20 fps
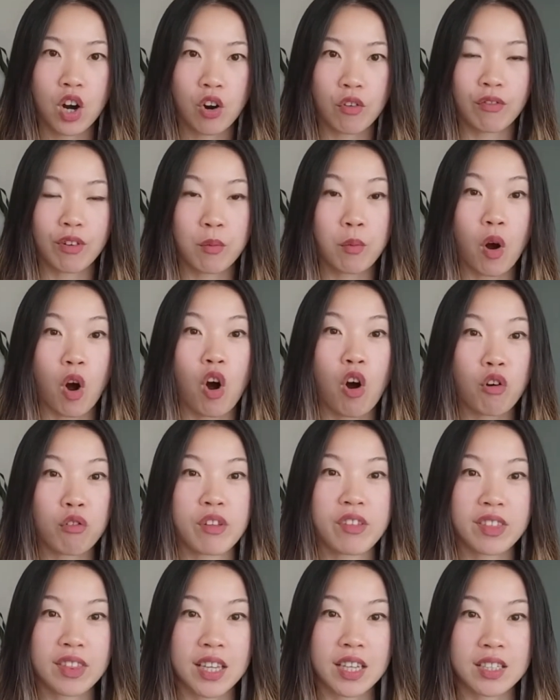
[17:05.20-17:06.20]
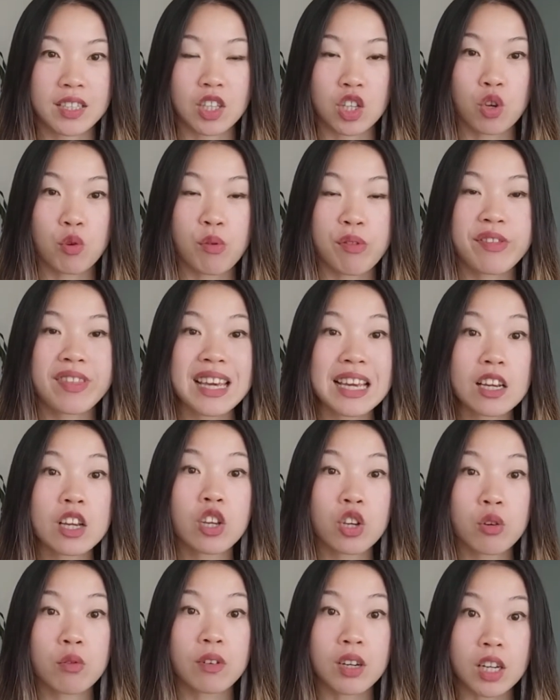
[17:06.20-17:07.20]
from all the things that you
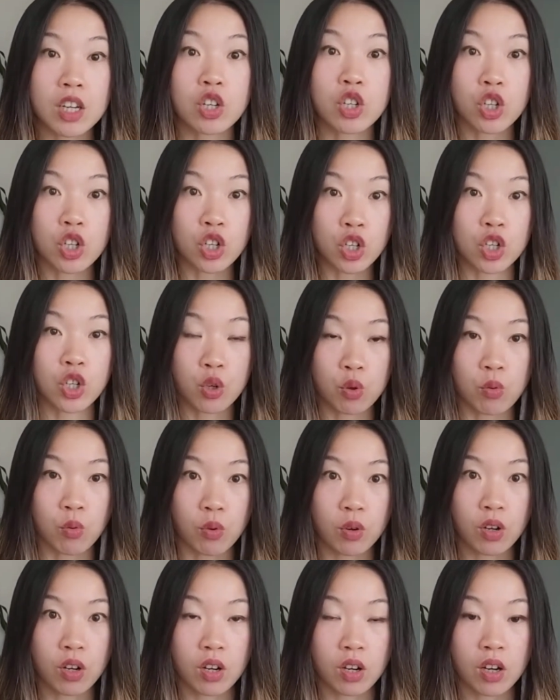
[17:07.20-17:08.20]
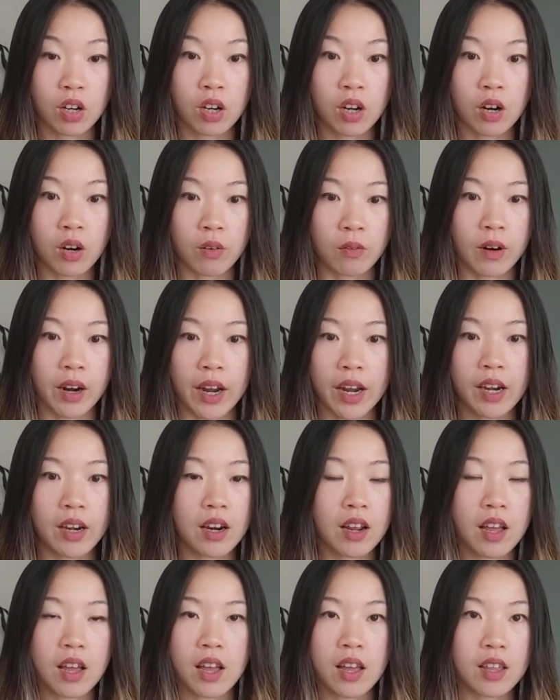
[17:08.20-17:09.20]
think you need to do, right?
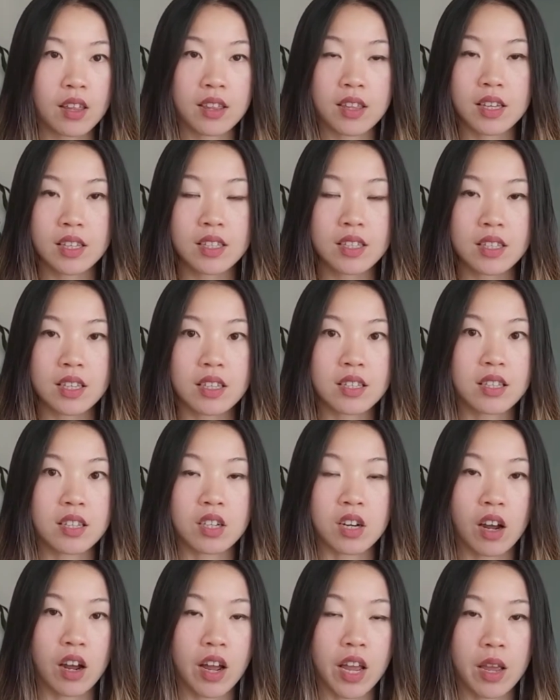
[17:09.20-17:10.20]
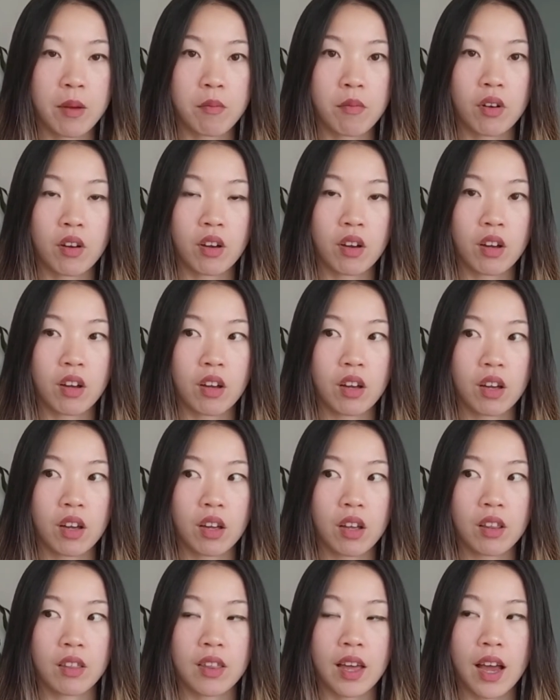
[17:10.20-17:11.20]
This is the time
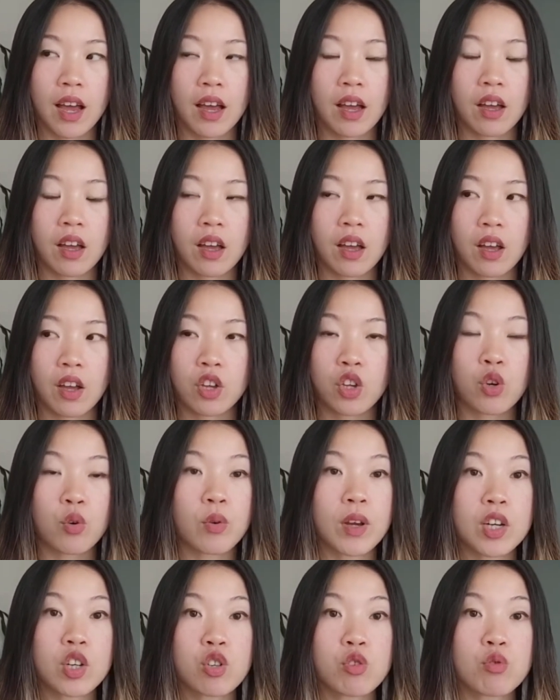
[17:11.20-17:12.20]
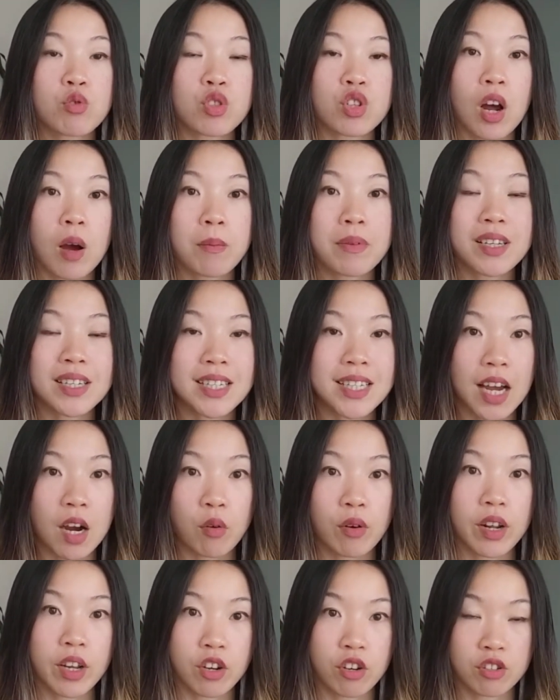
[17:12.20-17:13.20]
that you get to stop
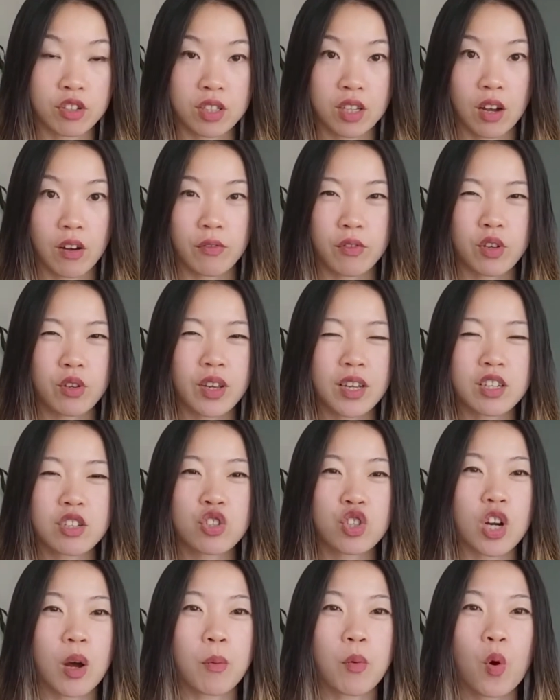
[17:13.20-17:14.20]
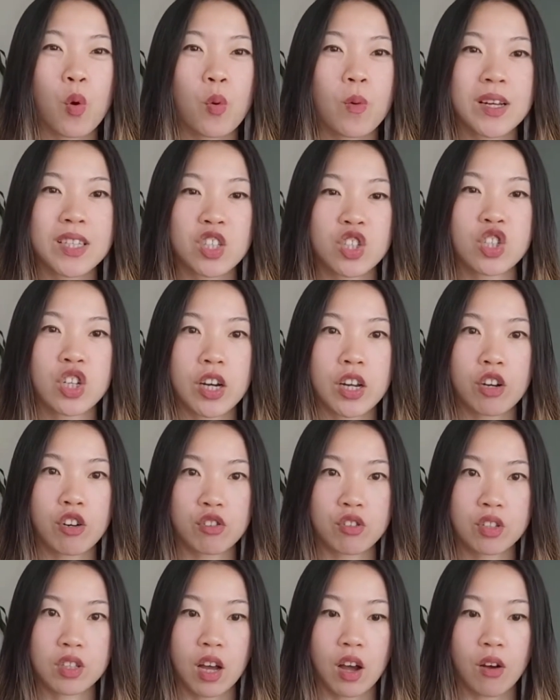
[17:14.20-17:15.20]
doubting yourself. You get to stop questioning
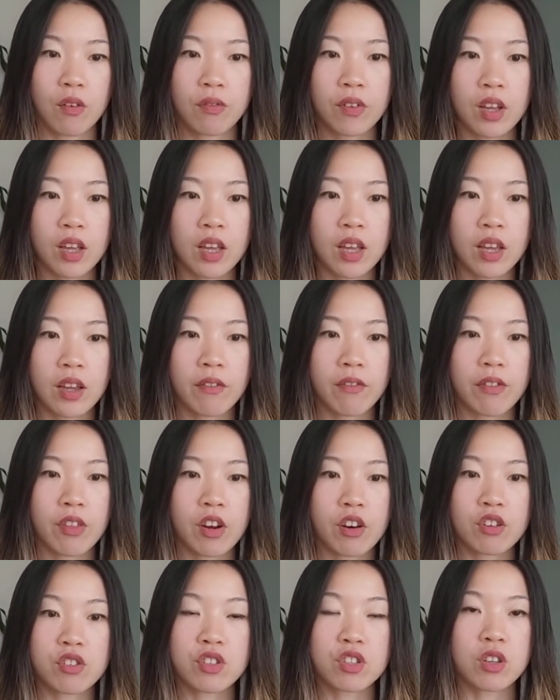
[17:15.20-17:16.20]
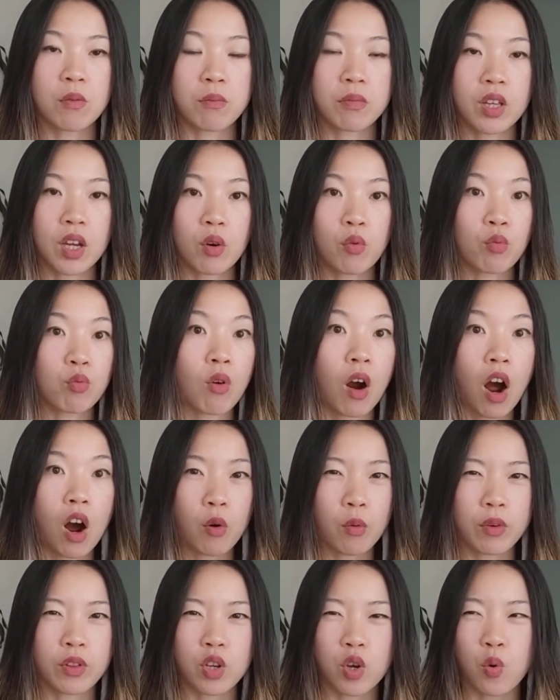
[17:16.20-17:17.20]
yourself. If there's something wrong
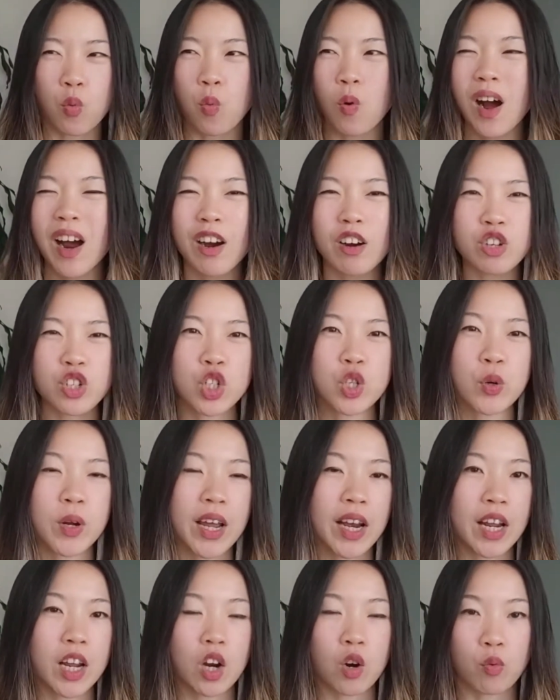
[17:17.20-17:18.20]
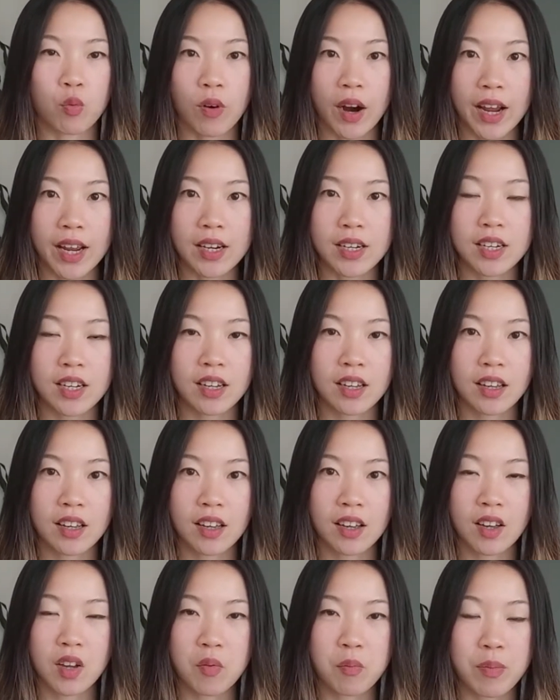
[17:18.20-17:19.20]
with you, why aren't you getting it right?
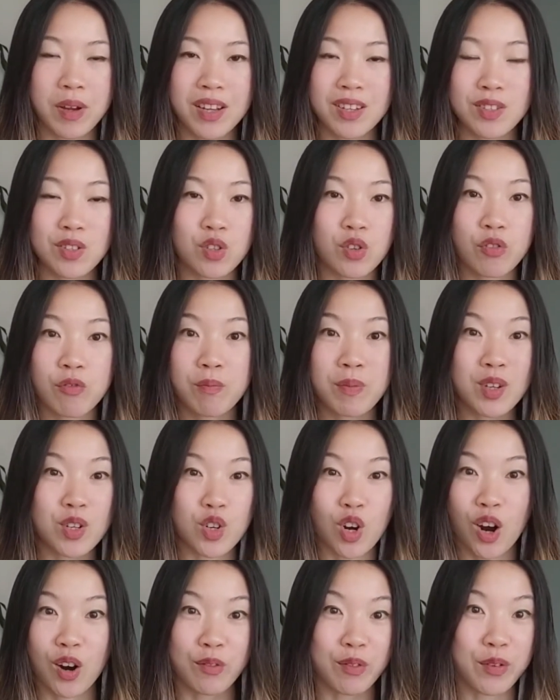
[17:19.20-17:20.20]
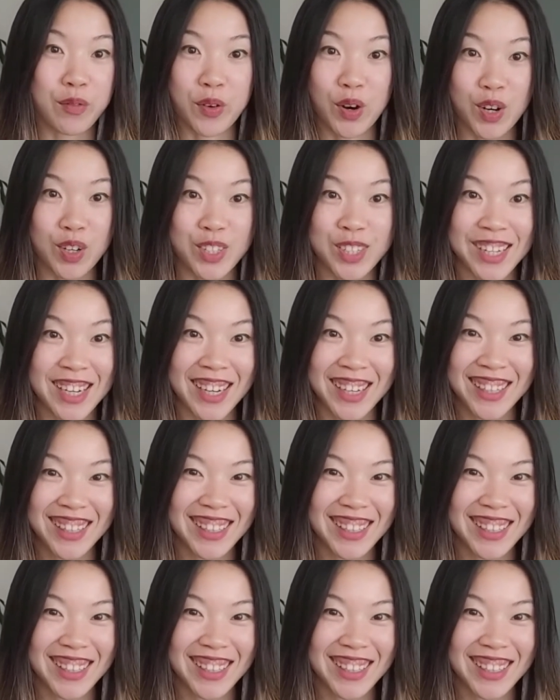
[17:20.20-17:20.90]
Because you've been taught reversed.